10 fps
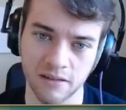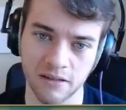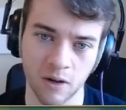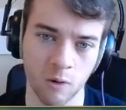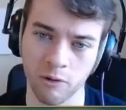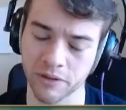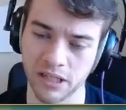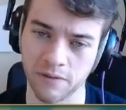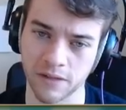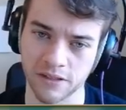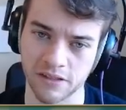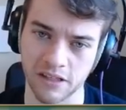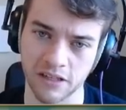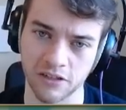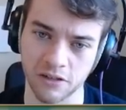It's horrible defense is
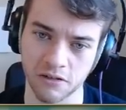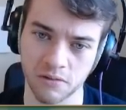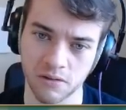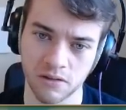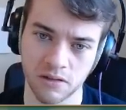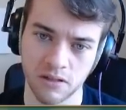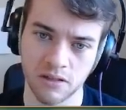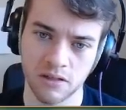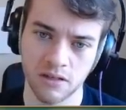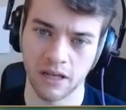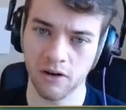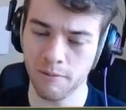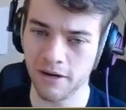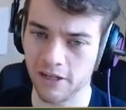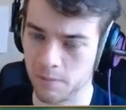the issue. I don't know
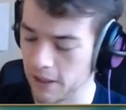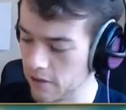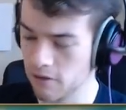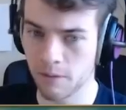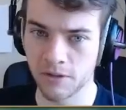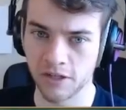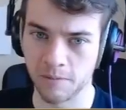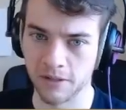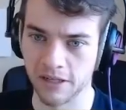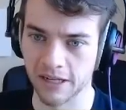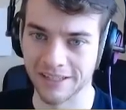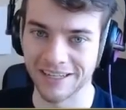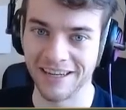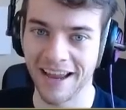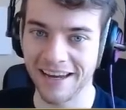about HP. I don't know how much HP he gets.
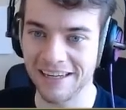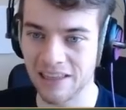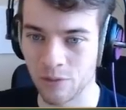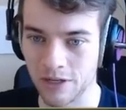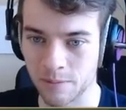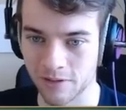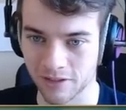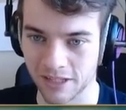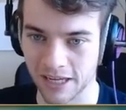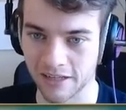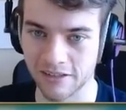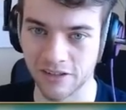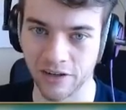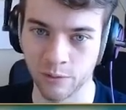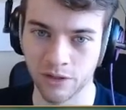93 special attack. Is
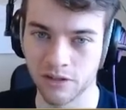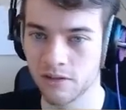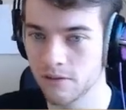there anyone...